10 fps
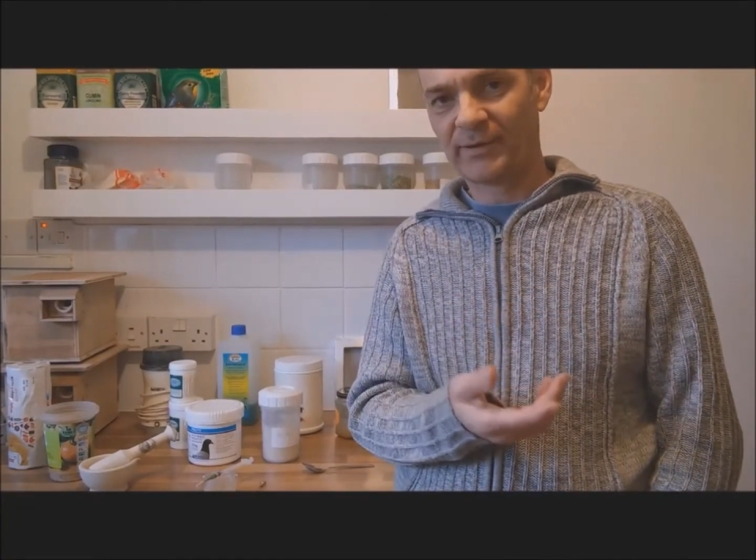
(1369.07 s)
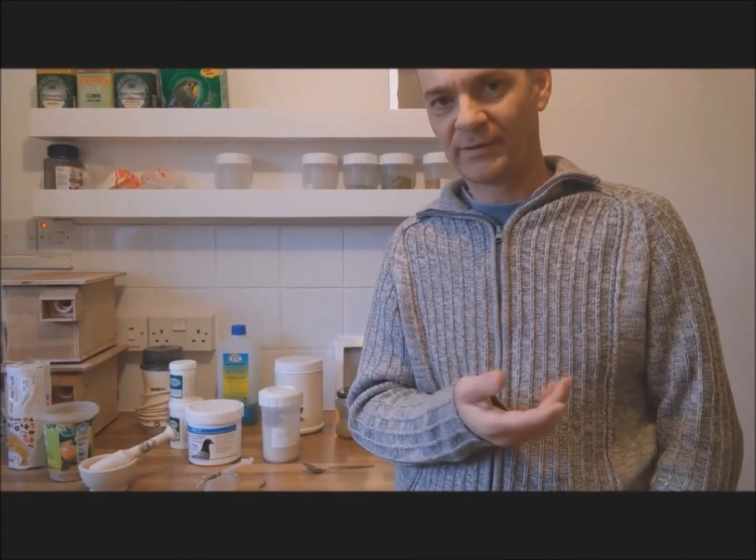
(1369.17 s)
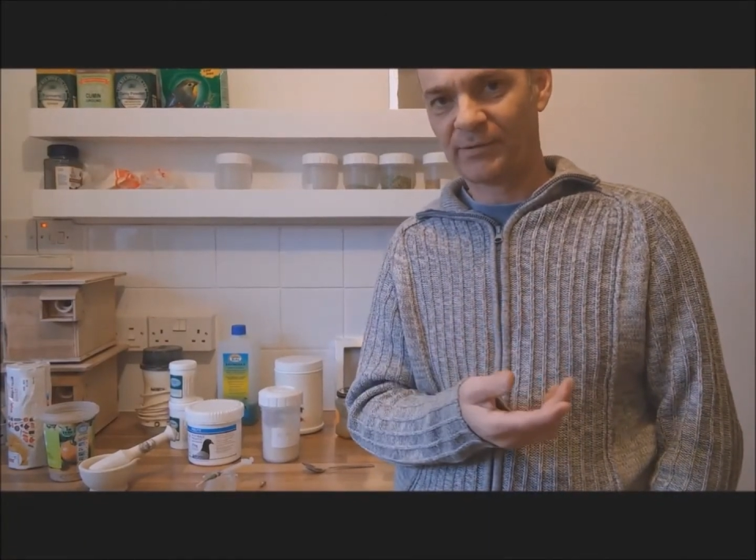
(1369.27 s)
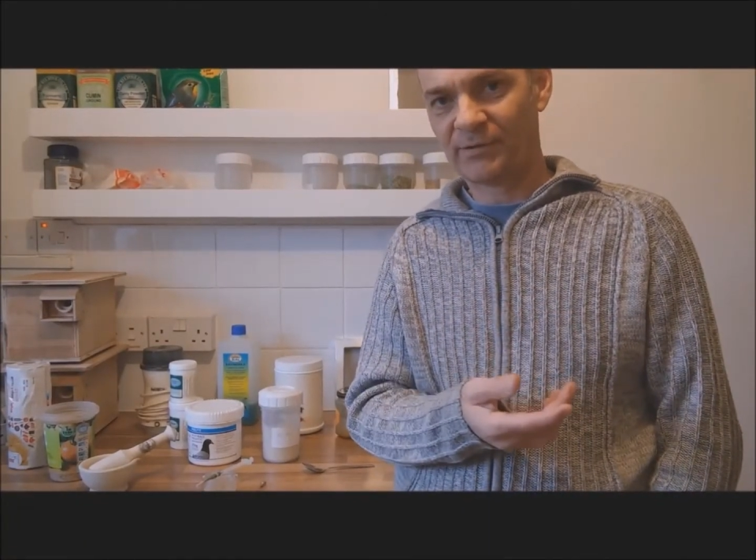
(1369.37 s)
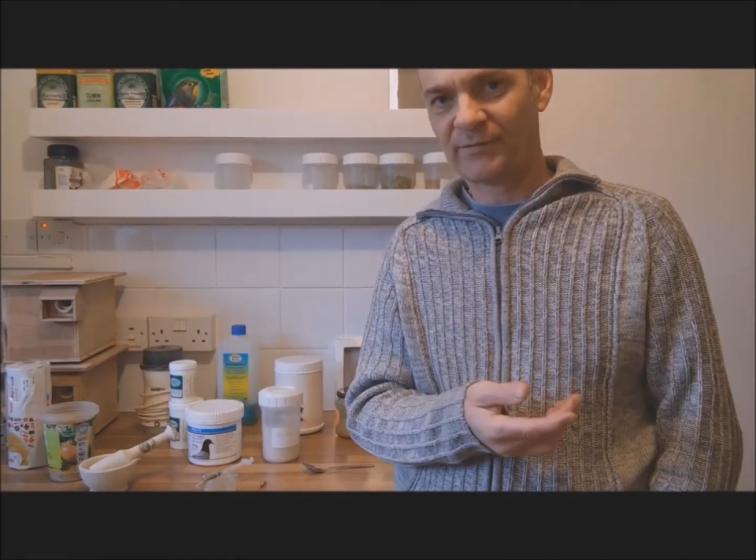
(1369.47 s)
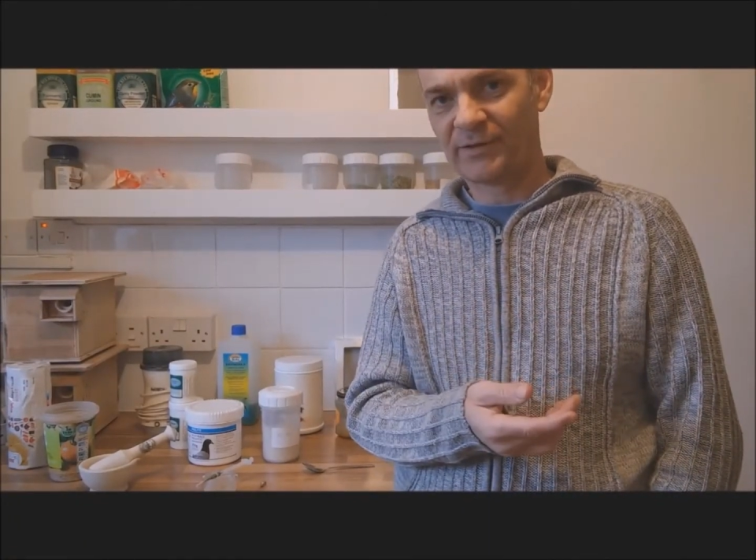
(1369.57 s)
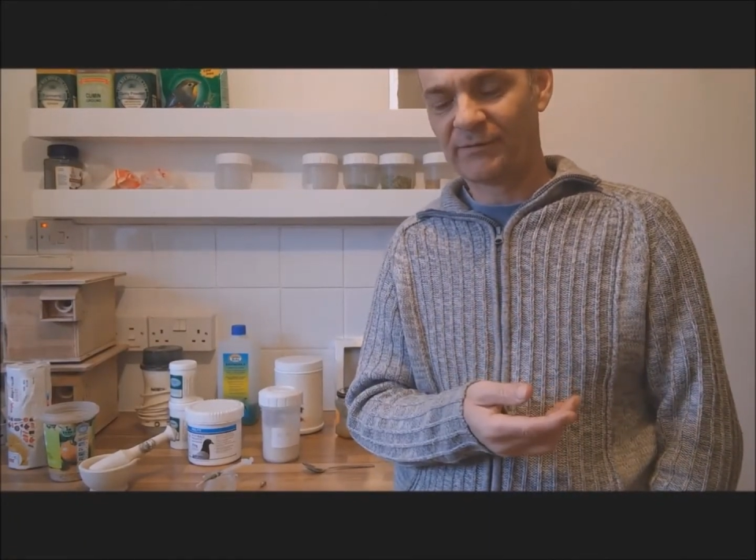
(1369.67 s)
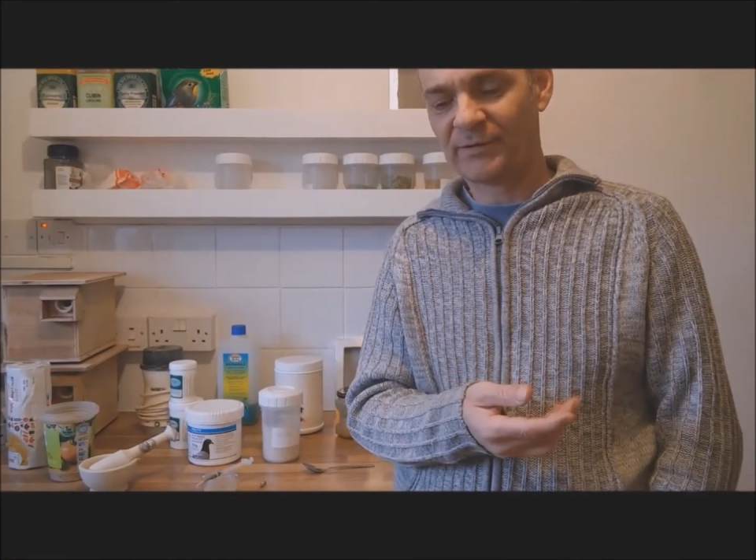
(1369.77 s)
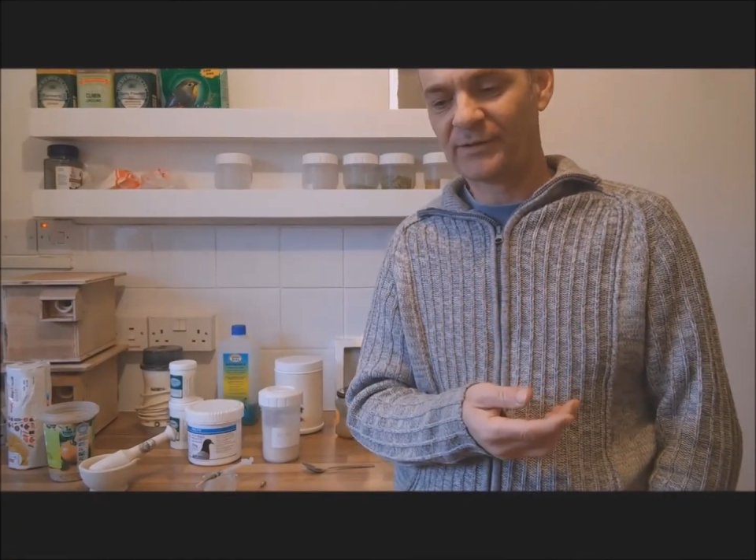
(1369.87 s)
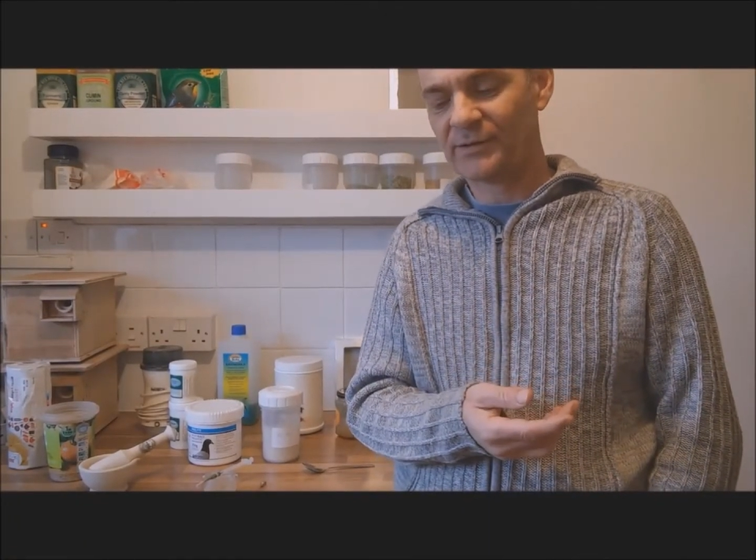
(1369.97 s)
will make the bird
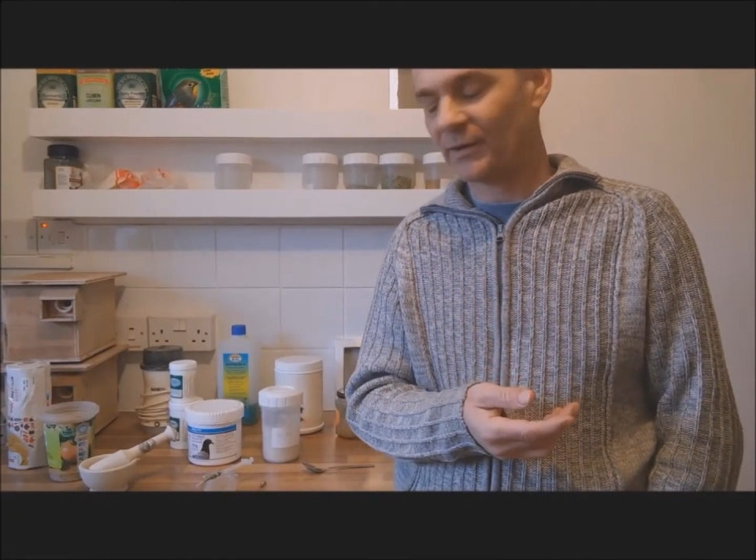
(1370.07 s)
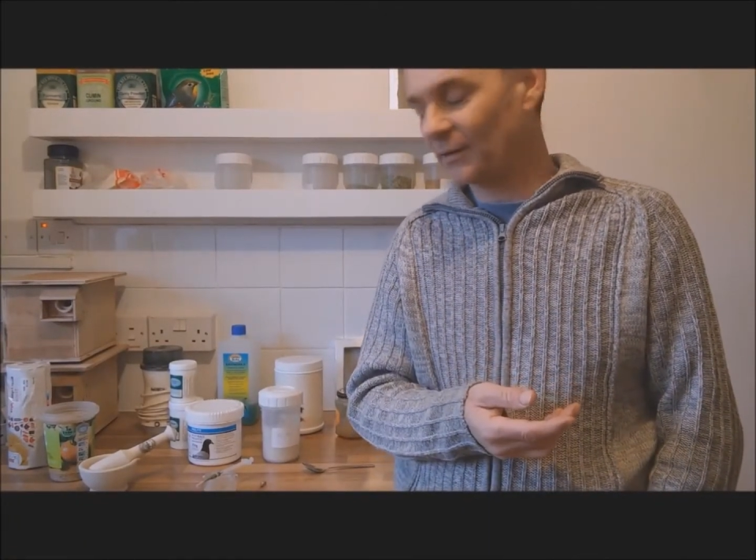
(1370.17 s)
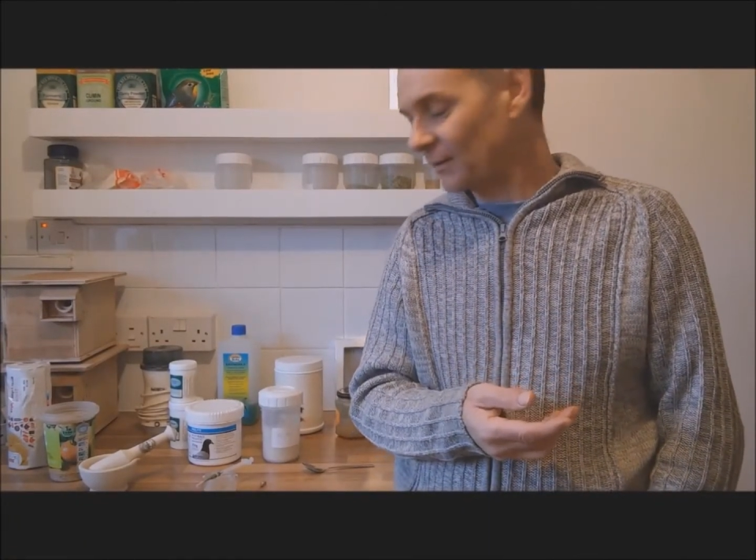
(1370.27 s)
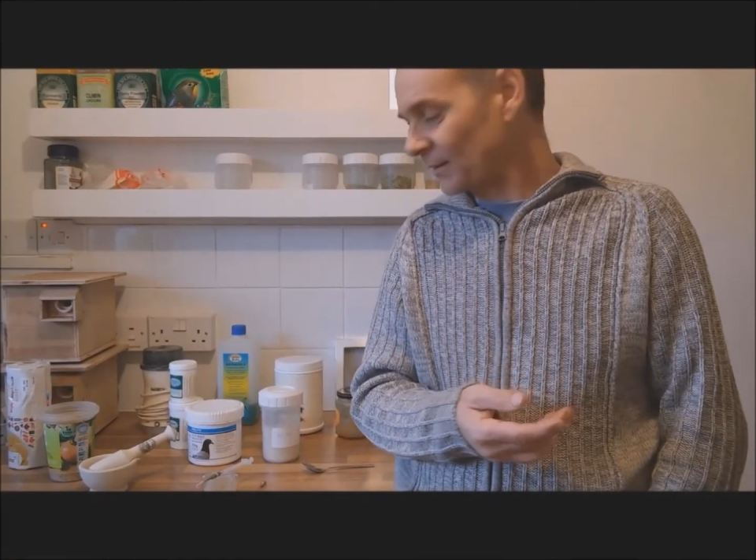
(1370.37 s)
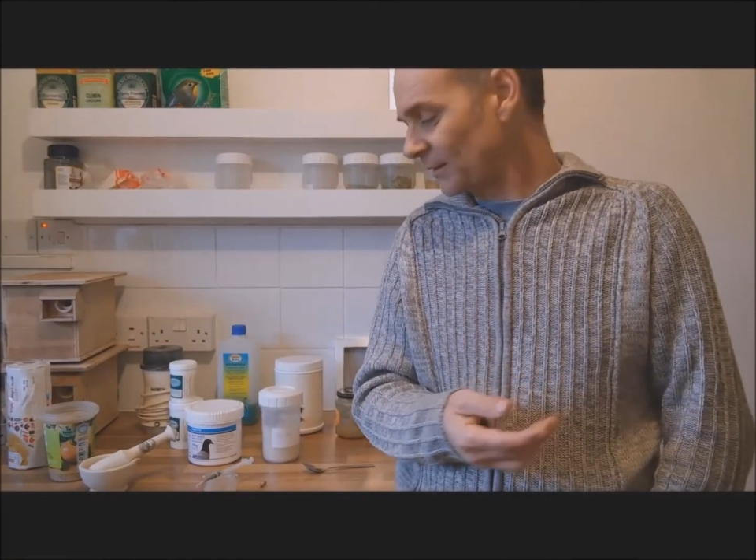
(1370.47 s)
very, very sick.